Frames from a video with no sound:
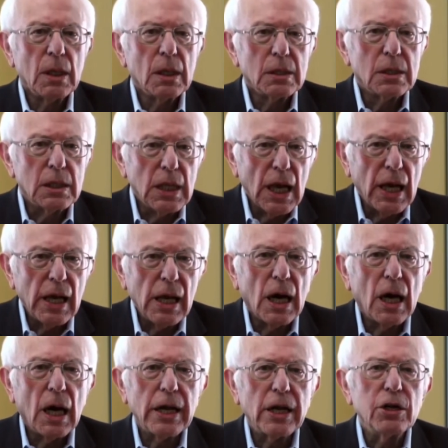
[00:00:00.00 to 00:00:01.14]
Today,
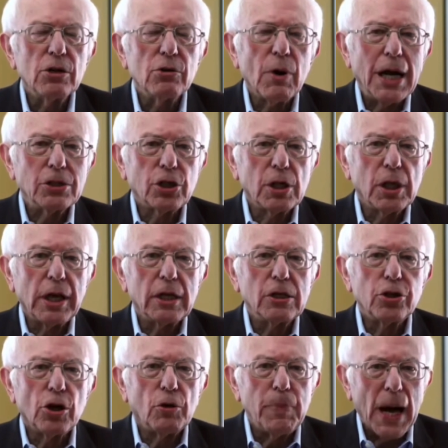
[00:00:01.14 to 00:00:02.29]
I congratulate
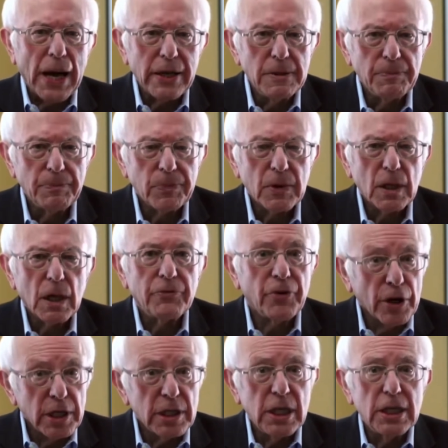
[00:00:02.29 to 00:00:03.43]
Joe Biden, a
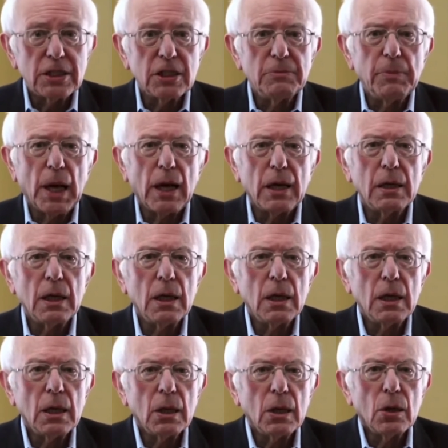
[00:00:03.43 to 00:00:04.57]
very decent man,
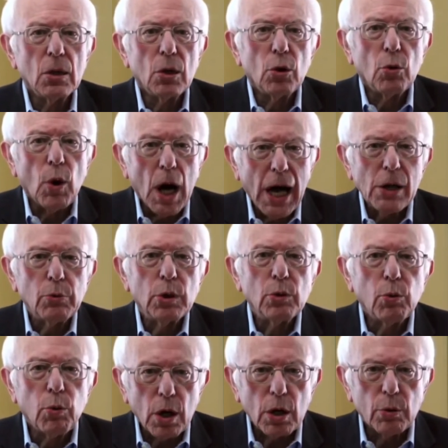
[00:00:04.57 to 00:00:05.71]
who I will
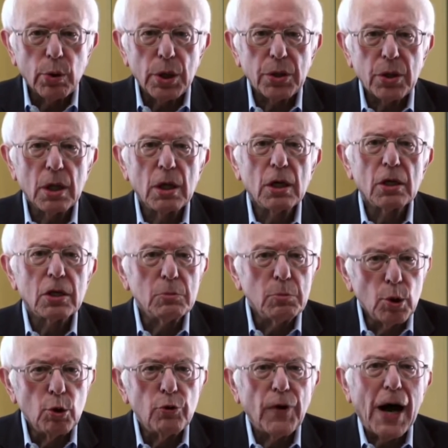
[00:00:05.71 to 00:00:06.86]
work with to
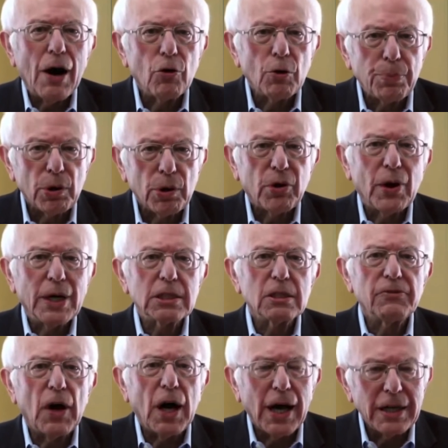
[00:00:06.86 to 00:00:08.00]
move our progressive
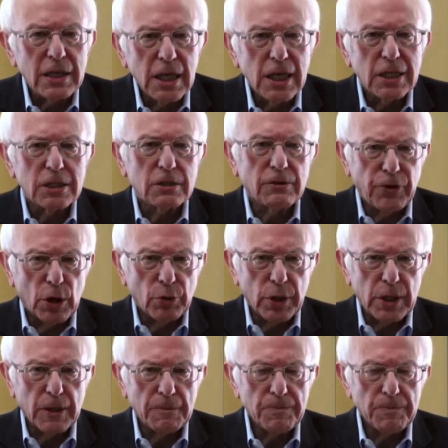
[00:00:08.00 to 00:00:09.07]
ideas forward.